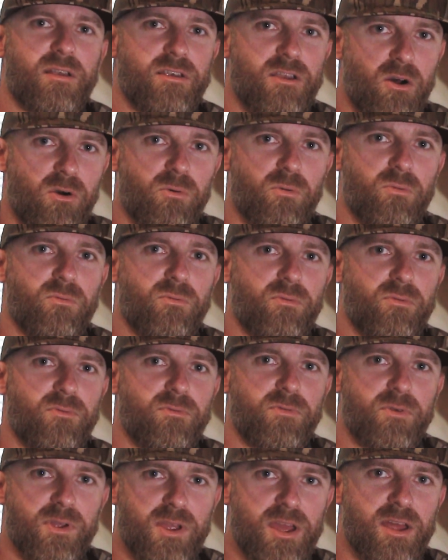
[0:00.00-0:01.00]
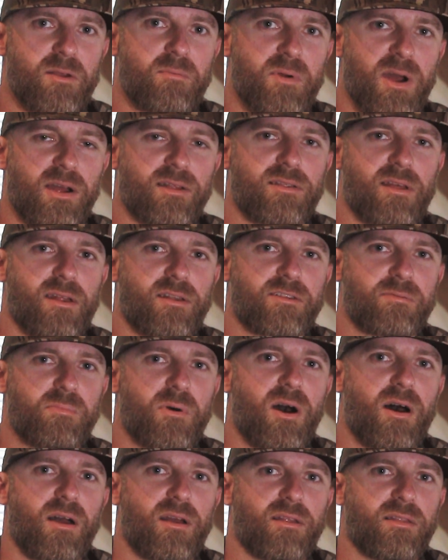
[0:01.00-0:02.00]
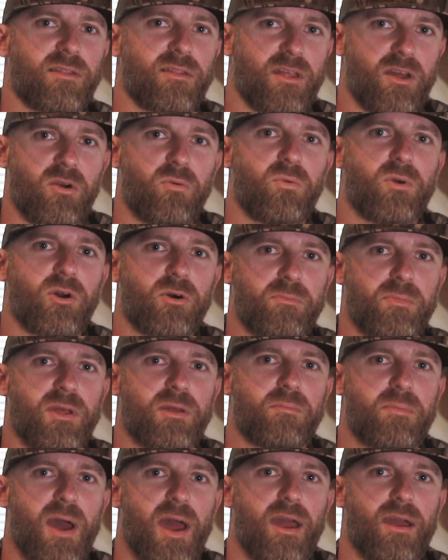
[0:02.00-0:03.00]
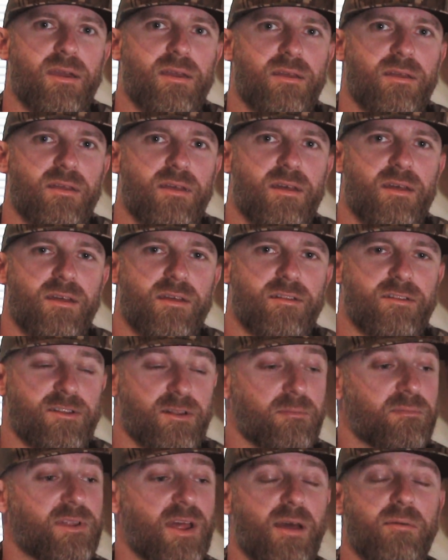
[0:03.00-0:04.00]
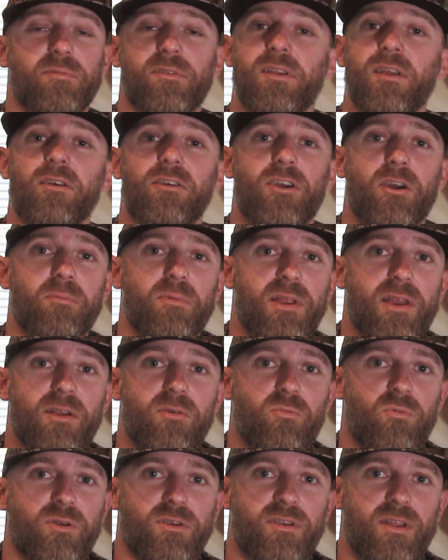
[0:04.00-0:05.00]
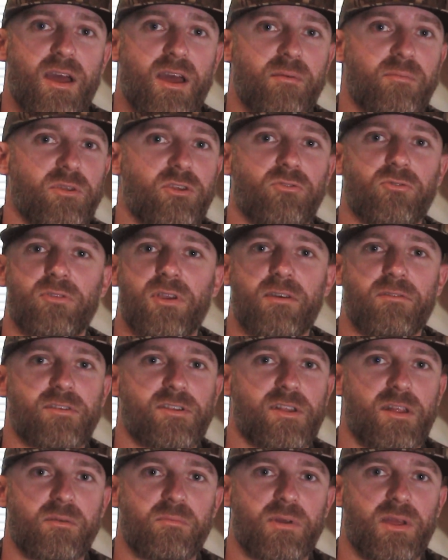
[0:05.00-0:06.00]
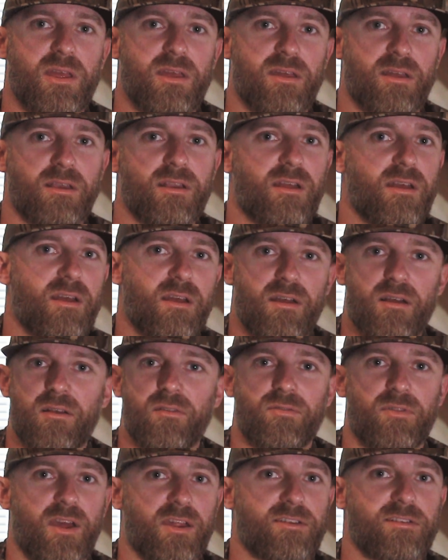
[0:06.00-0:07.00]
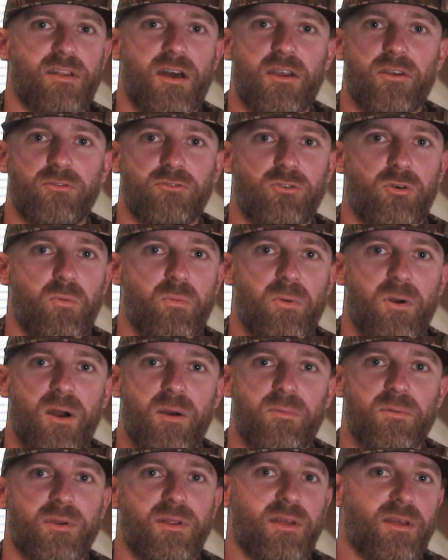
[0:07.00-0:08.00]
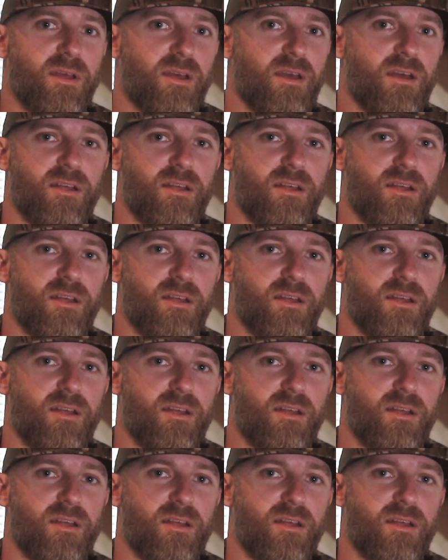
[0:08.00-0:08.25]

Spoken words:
Don't forget about that spot. They will be back. Sometimes deer come and hit it one time and you'll never see them again. That's not on your property.